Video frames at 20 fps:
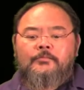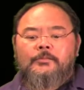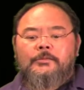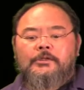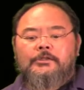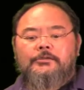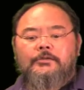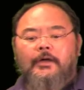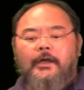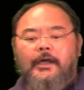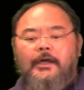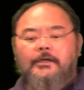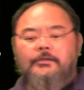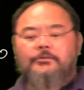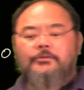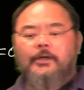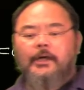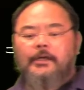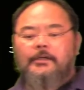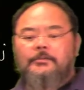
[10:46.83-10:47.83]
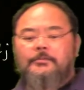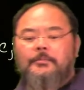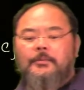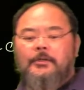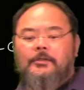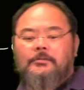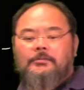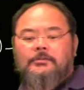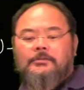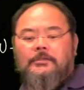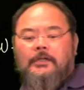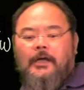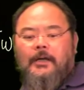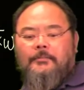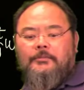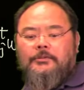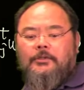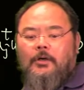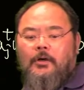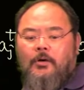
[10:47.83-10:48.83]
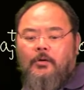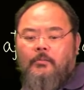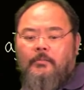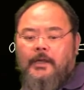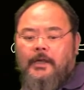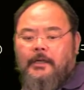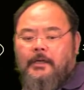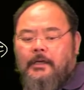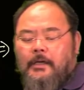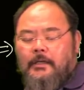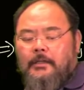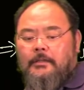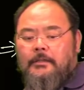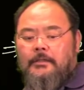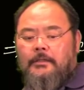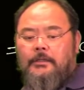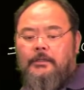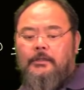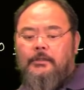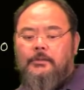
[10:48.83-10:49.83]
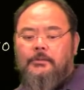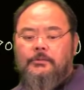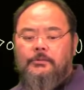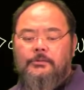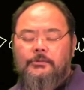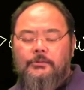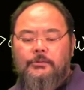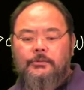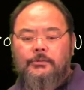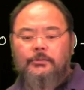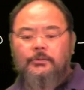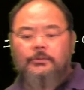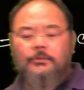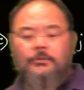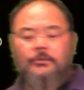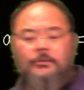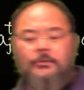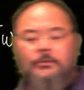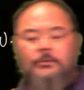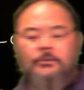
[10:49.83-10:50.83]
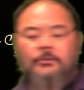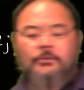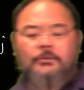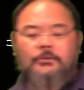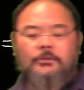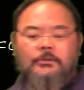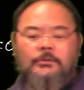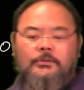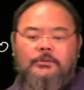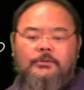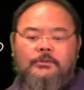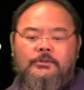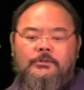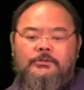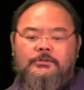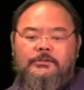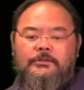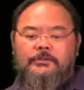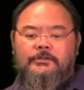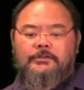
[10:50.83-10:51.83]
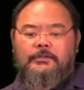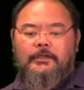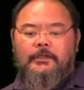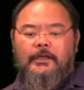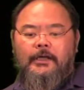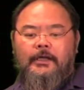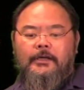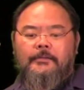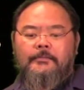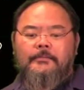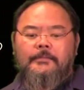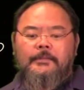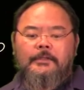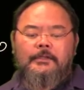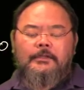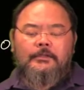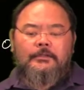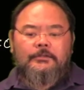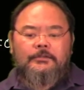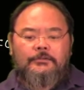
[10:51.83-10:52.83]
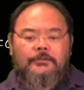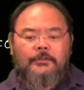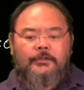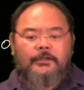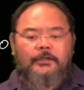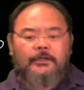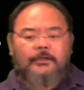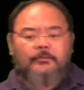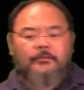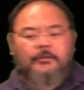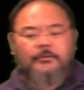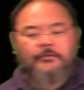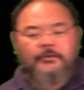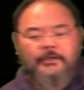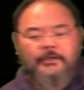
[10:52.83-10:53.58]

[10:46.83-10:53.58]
So A transpose times omega equals to 6 and 8. So here what we